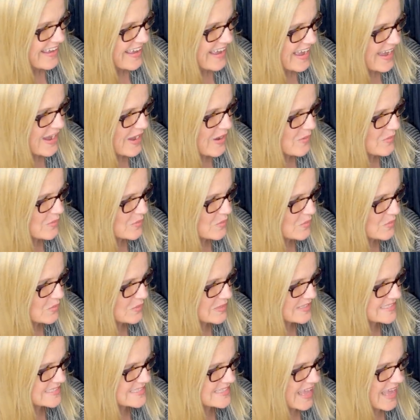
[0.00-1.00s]
How
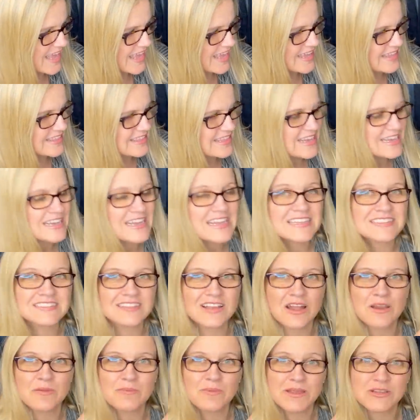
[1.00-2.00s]
cool is that? And then he's
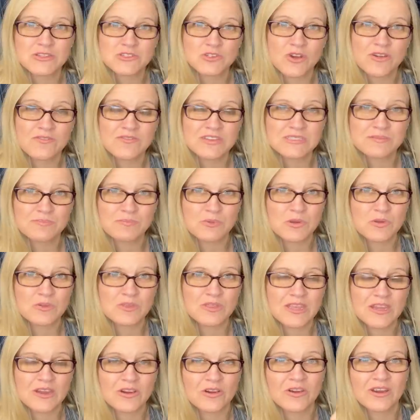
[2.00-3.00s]
got a picture of his
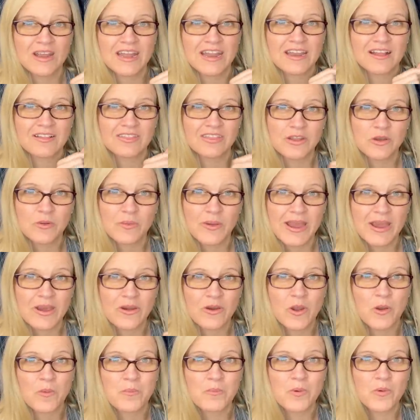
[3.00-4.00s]
booth here and a little
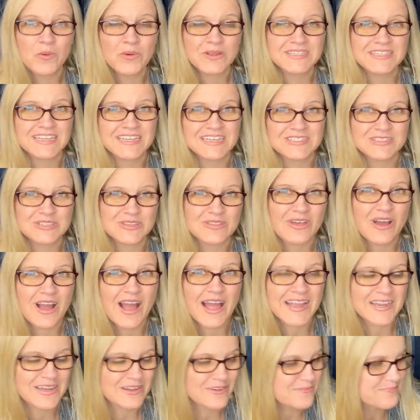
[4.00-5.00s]
arrow pointing to the
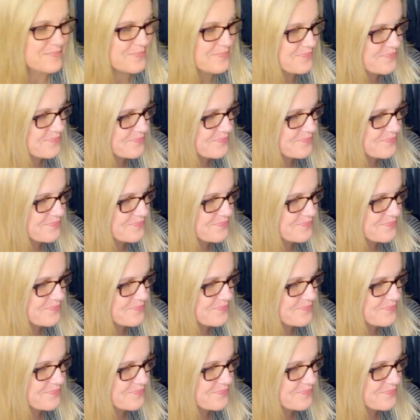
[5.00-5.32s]
item.